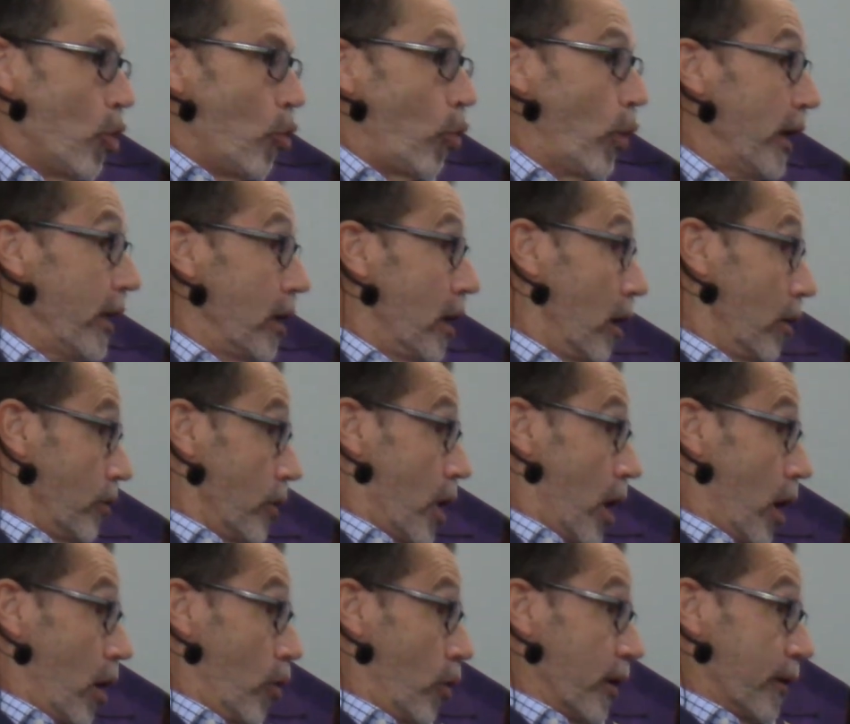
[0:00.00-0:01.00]
We don't
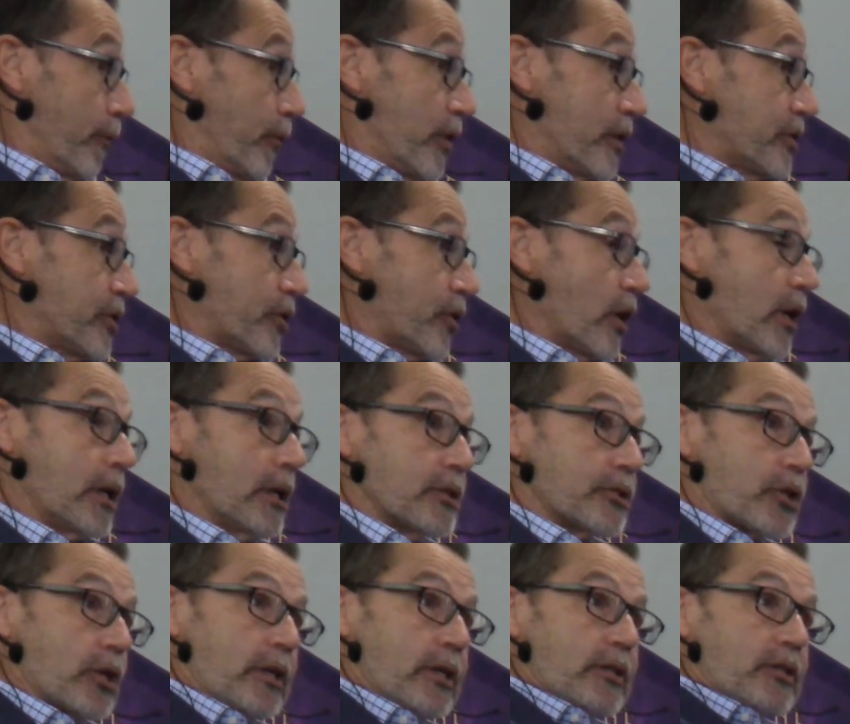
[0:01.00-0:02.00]
know if this thing
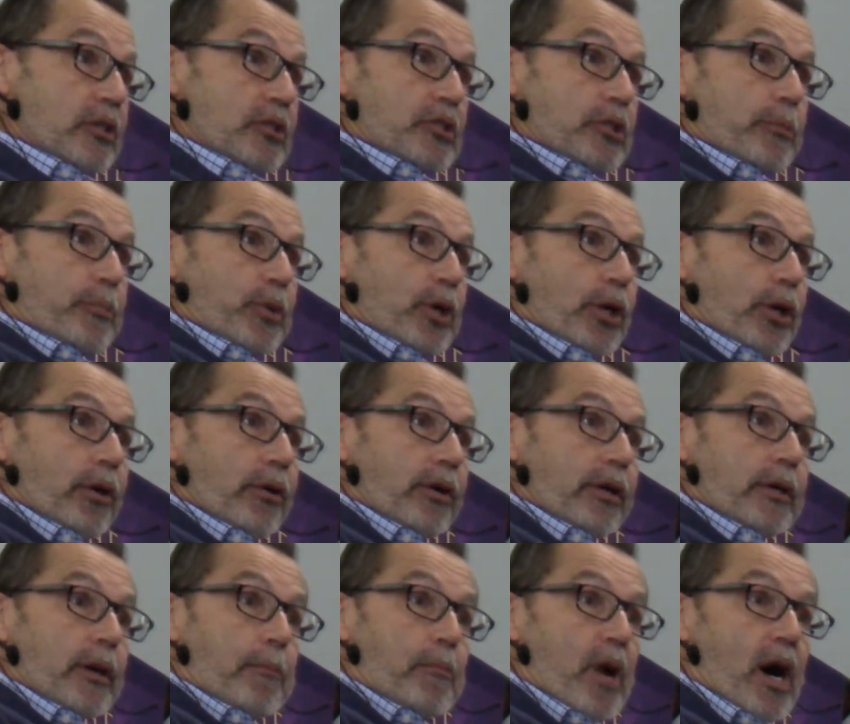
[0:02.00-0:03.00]
is going to
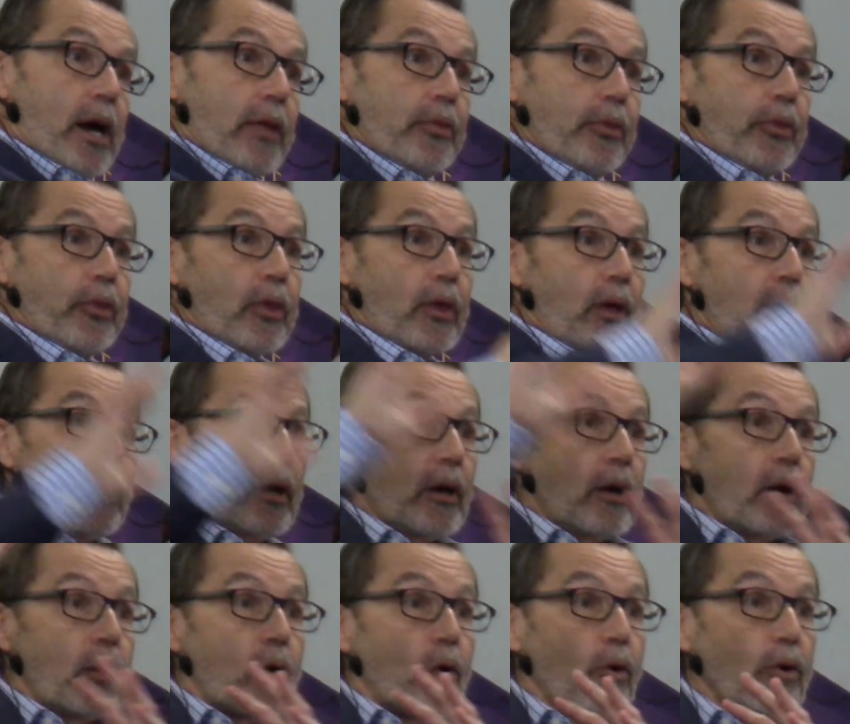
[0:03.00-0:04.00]
disappear in a month
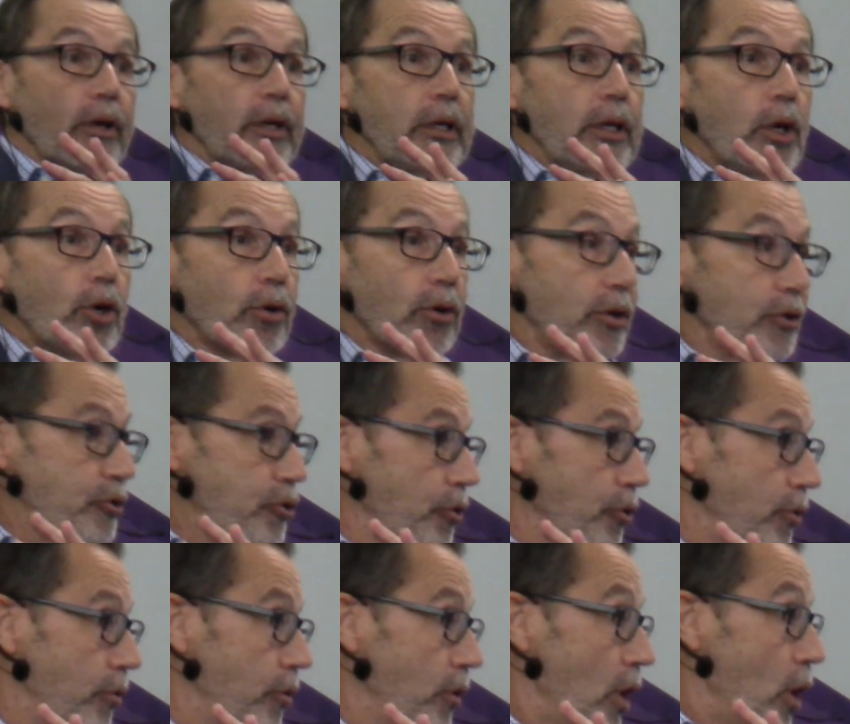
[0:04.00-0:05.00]
or a year or
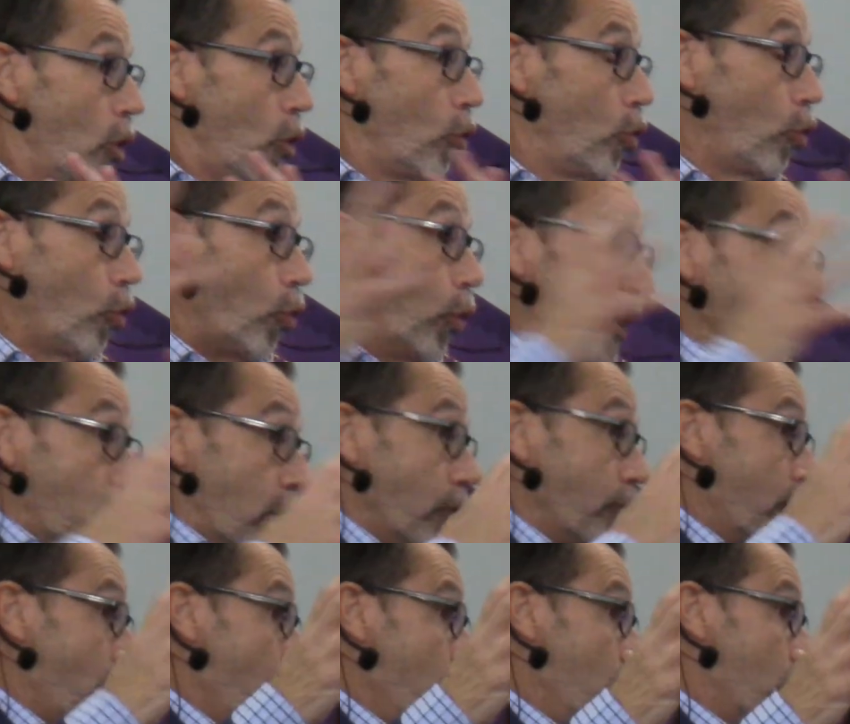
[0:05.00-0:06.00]
two. We
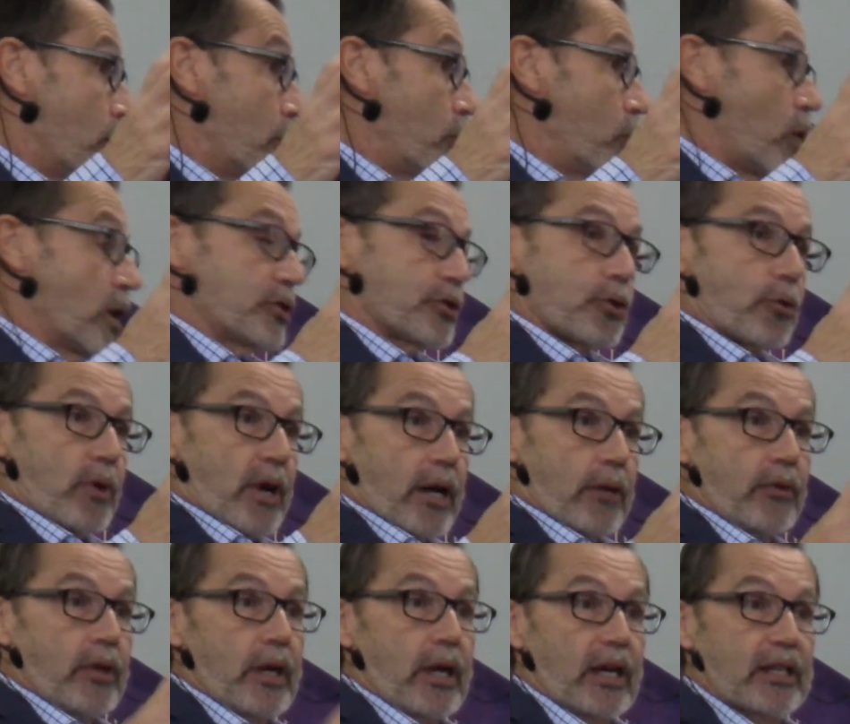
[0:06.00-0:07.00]
don't know what's
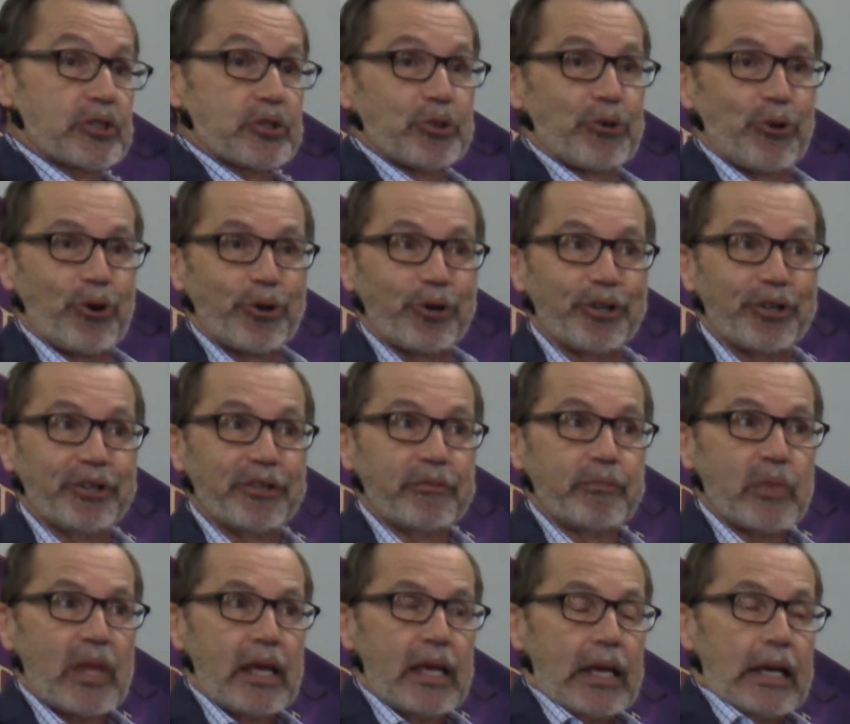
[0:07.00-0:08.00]
around the next corner.
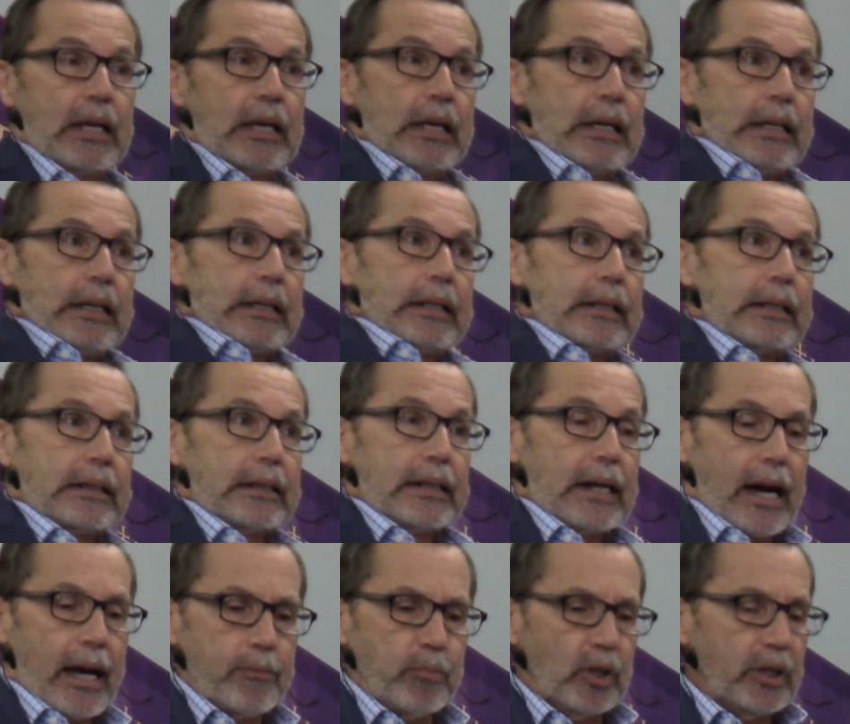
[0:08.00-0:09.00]
Uh,
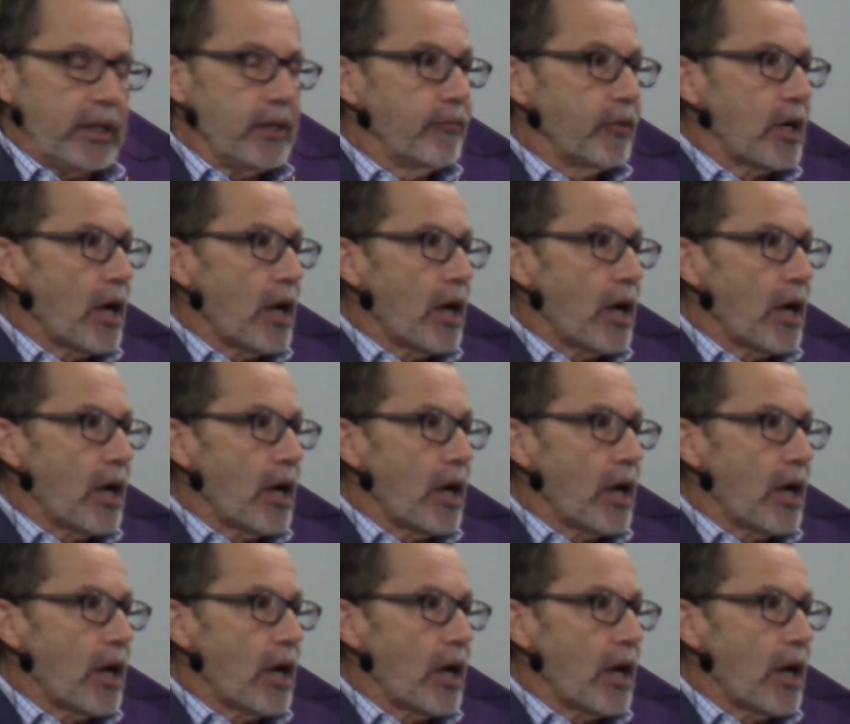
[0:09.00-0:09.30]
I believe